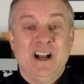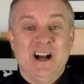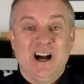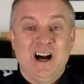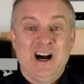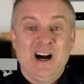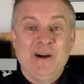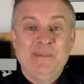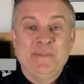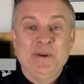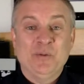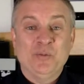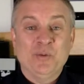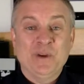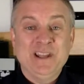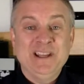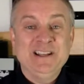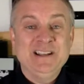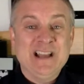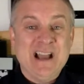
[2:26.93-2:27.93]
that
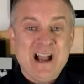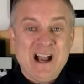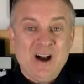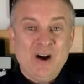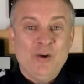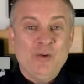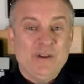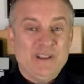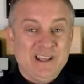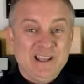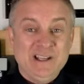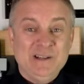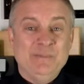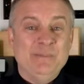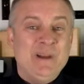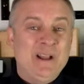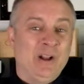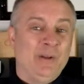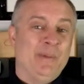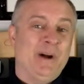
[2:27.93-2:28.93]
we now in
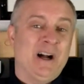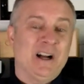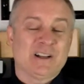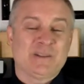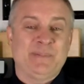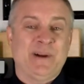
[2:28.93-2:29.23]
Mailbox